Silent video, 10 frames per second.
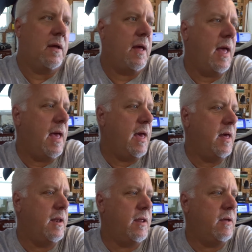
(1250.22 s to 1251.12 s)

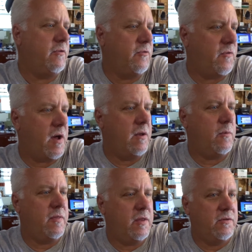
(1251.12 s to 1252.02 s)
And if you find
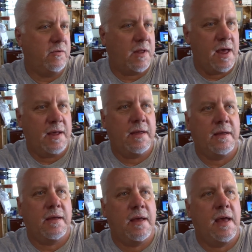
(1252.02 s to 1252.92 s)
one that you
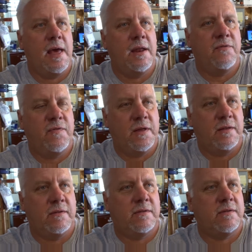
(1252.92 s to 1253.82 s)
like and it
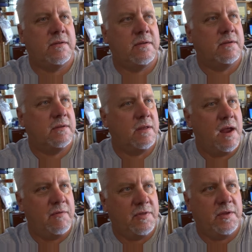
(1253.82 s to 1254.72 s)
fits
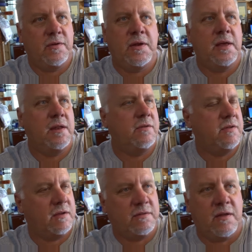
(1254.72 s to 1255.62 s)
everything you need and
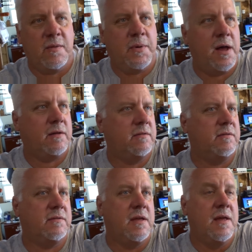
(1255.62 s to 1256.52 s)
checks all the
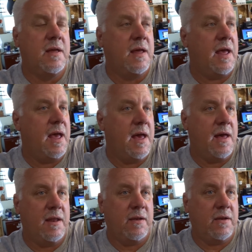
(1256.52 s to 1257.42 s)
boxes,
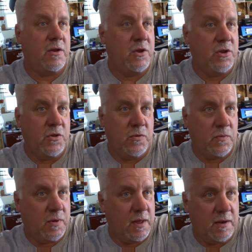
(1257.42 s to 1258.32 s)
and
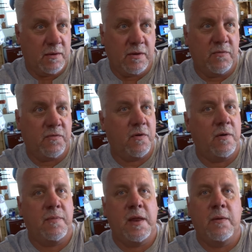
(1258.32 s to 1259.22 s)
you can
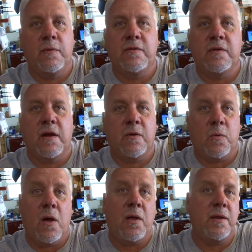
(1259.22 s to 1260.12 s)
confirm that it was a
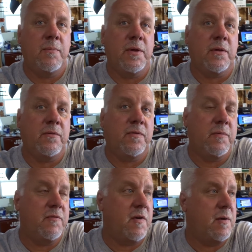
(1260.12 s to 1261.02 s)
quality build from
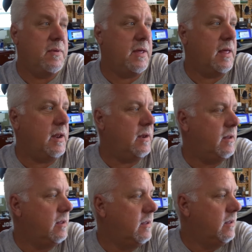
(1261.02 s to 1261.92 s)
the very beginning,
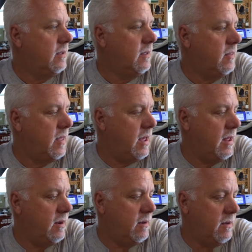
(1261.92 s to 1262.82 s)

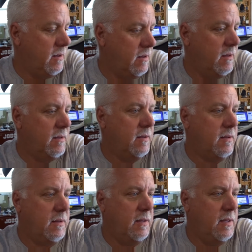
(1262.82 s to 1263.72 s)
then,
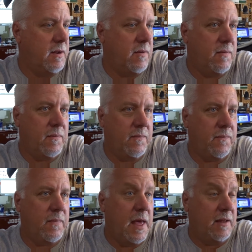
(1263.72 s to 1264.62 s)
you know,
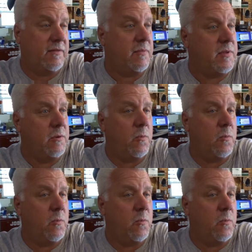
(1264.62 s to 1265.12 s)
and it's something you